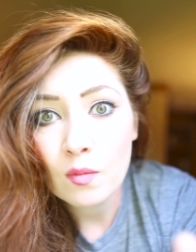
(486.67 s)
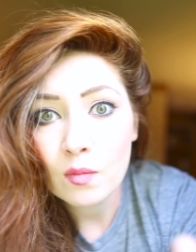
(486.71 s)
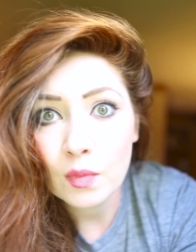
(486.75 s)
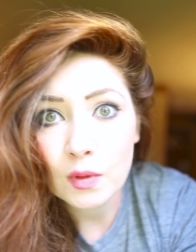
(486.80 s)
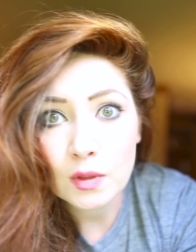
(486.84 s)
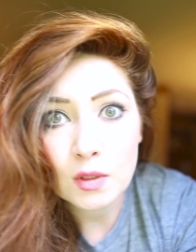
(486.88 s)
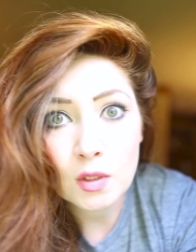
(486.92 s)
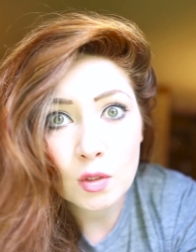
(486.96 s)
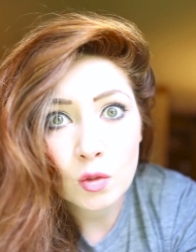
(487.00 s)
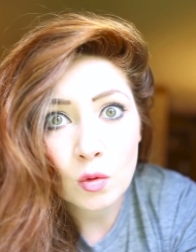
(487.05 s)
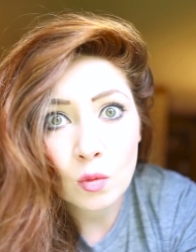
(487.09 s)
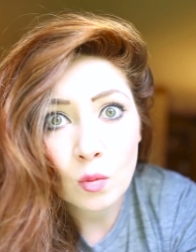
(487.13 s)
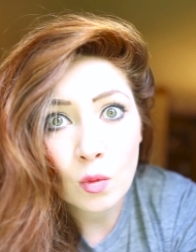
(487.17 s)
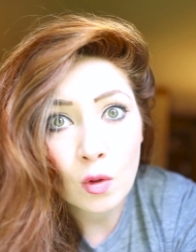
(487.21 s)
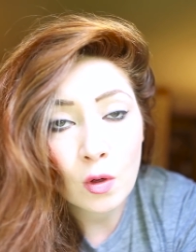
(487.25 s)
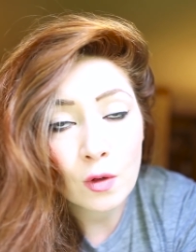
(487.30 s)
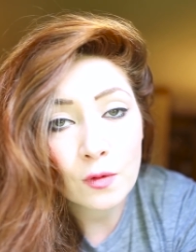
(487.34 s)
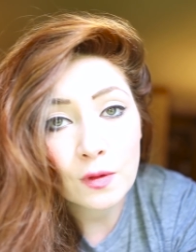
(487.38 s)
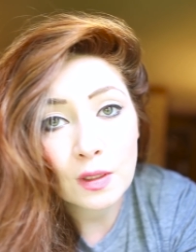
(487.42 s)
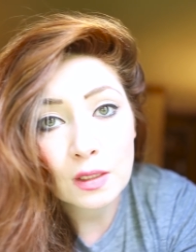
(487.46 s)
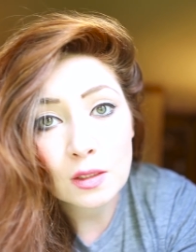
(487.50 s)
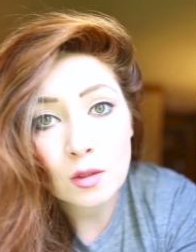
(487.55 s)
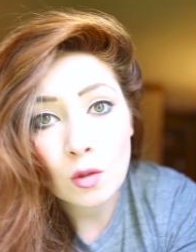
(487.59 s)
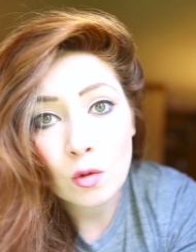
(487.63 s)
But do you know
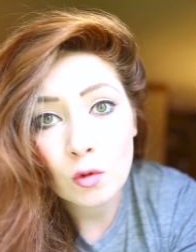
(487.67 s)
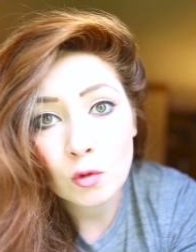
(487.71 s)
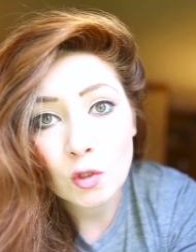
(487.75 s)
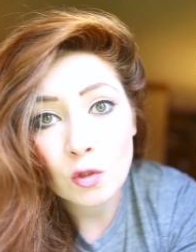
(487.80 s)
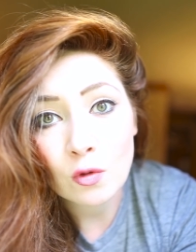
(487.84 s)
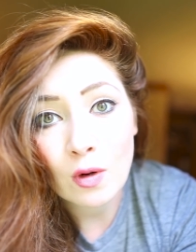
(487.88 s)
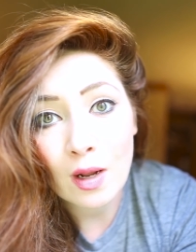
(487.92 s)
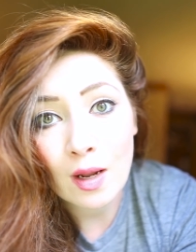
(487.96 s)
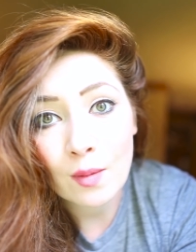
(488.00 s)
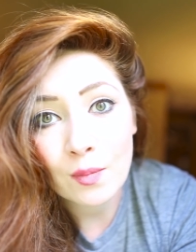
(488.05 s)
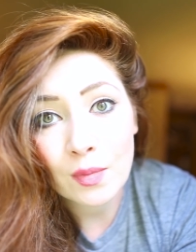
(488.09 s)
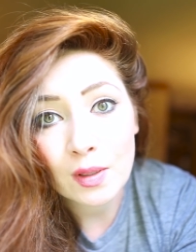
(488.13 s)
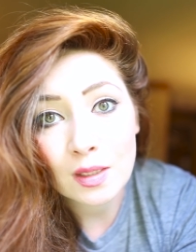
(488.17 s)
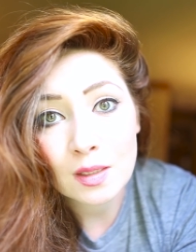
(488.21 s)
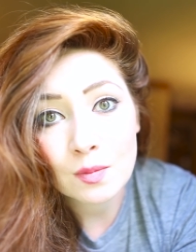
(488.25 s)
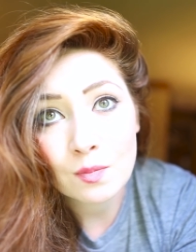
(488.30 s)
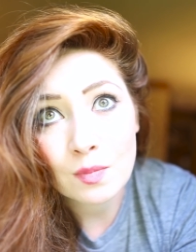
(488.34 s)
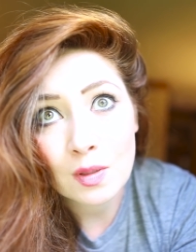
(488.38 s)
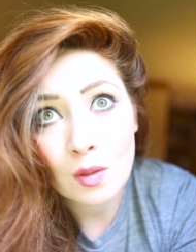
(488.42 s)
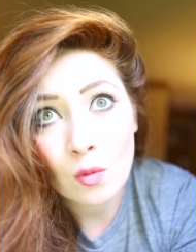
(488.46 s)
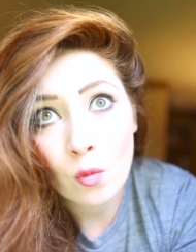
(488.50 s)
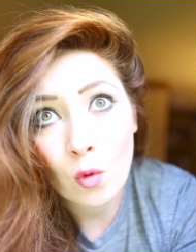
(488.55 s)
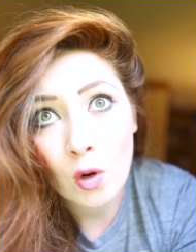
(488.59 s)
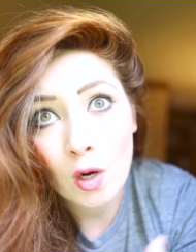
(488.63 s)
what? This whole trip has
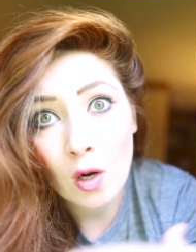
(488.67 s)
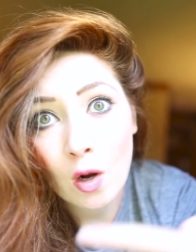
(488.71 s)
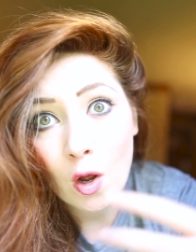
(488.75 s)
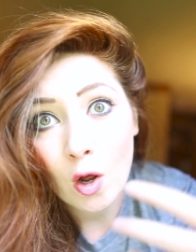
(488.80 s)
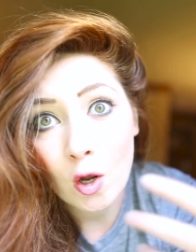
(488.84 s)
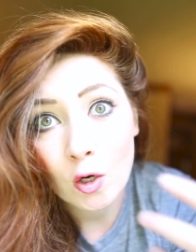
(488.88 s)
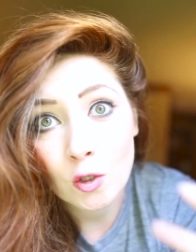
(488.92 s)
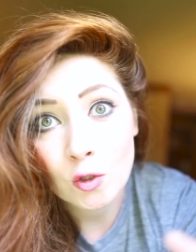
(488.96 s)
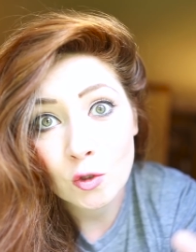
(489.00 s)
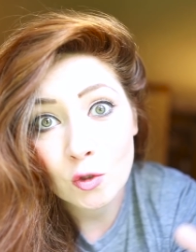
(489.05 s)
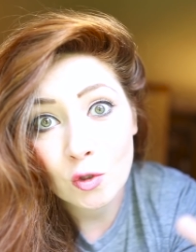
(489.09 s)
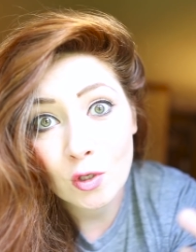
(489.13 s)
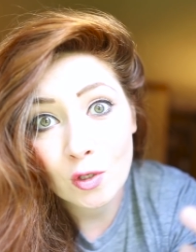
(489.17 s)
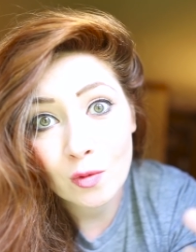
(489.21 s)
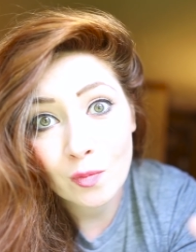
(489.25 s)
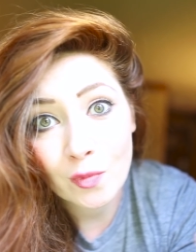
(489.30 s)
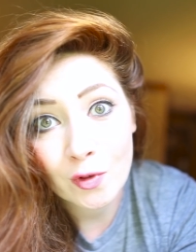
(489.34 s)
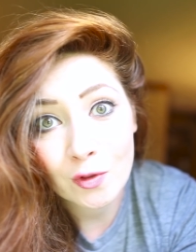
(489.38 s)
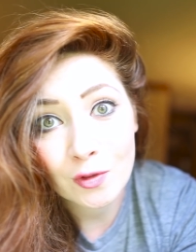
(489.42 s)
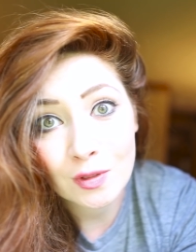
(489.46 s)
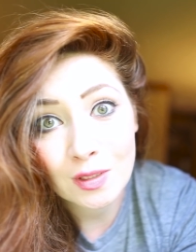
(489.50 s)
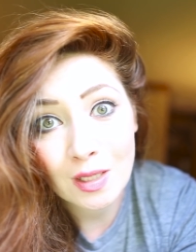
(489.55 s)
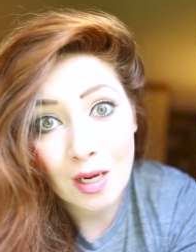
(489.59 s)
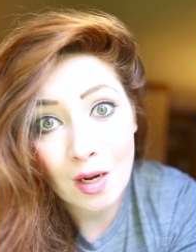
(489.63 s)
been
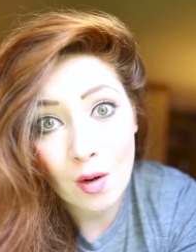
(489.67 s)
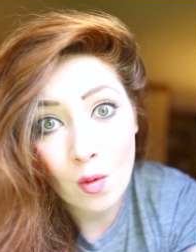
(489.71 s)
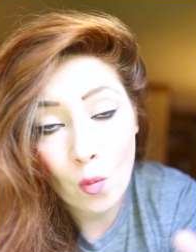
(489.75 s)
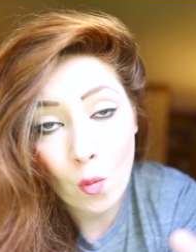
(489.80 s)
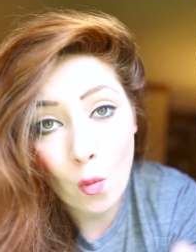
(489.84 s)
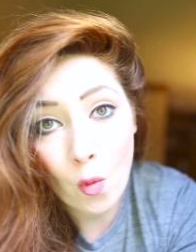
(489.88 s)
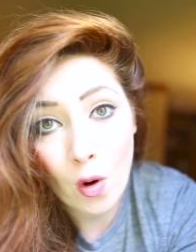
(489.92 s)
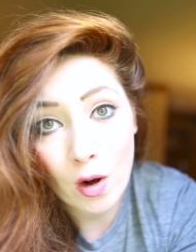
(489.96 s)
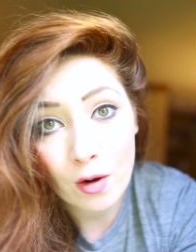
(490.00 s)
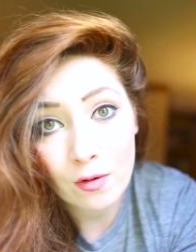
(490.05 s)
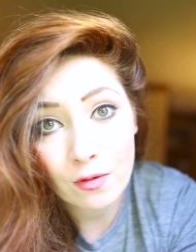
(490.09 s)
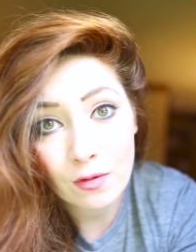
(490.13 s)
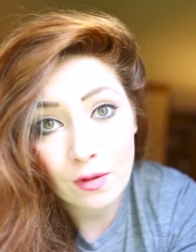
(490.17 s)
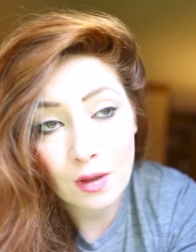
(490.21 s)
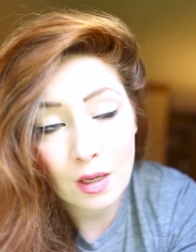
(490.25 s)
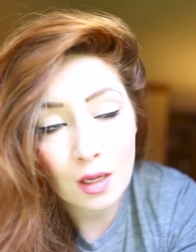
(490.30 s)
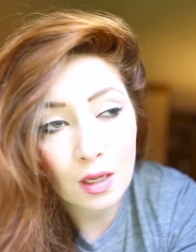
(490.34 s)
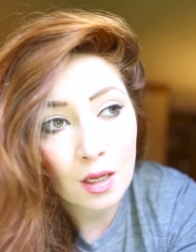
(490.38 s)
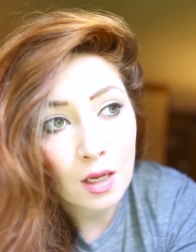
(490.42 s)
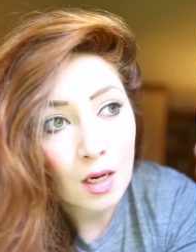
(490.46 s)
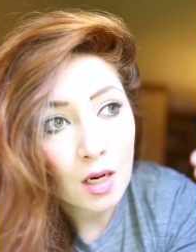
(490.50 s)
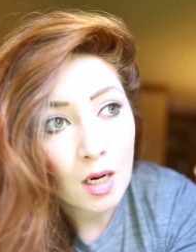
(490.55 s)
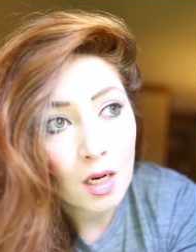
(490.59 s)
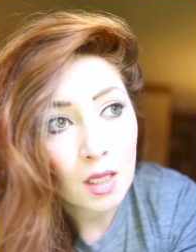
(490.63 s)
100% worth it.